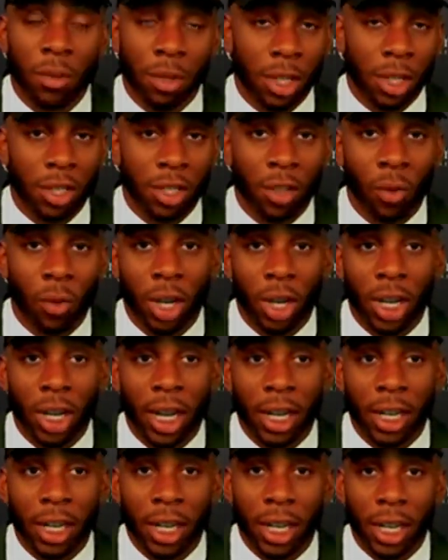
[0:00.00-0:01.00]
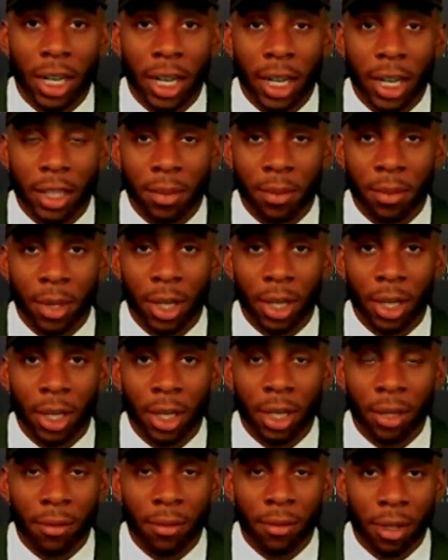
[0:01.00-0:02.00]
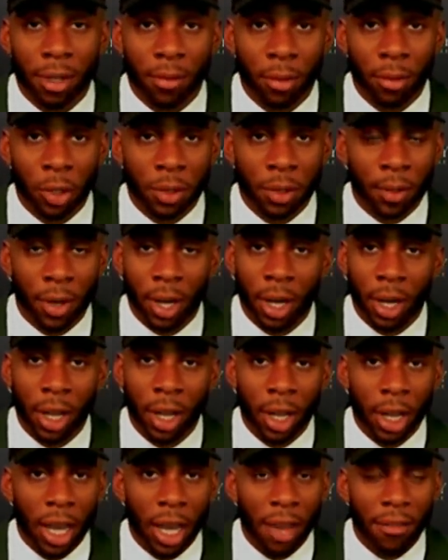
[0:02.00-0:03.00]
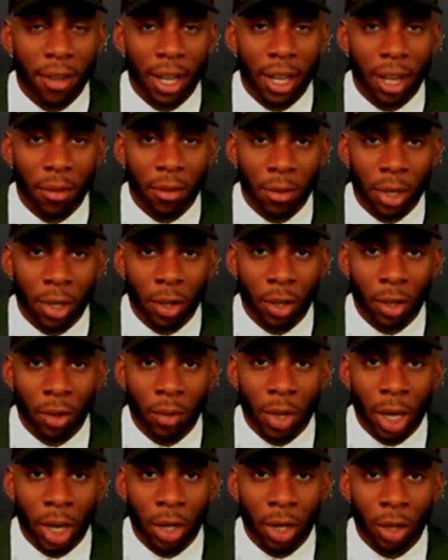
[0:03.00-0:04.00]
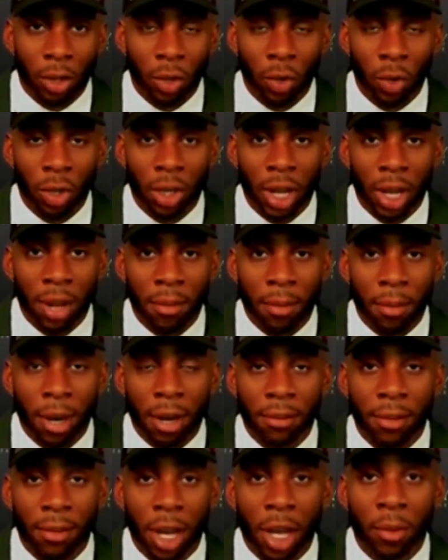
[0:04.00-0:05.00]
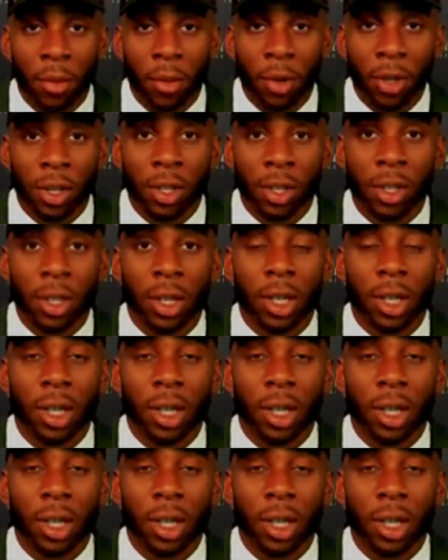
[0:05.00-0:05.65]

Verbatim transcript: he was just the one that I did catch. But uh, for the most part, I felt like when, when I looked through it, I'll probably find more.